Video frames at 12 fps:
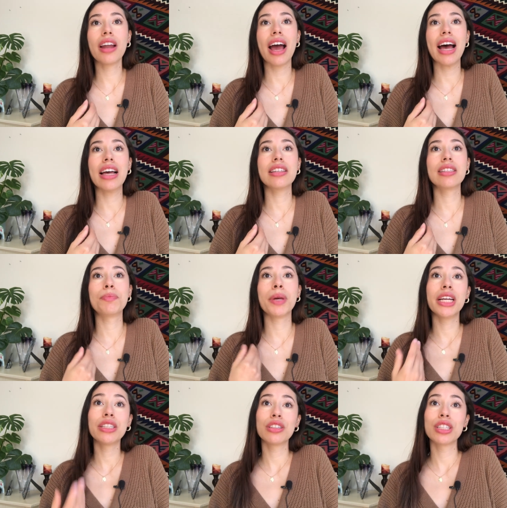has
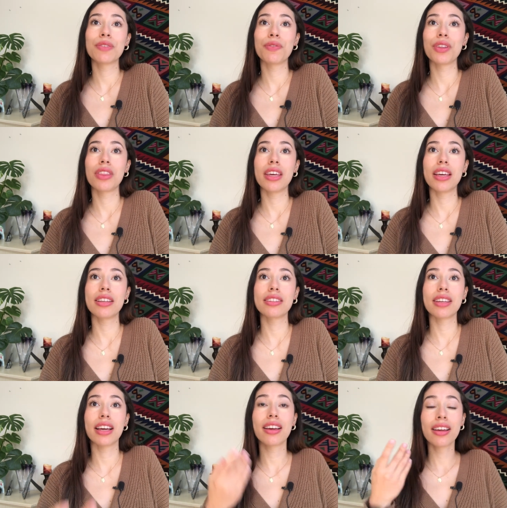patience for things. Like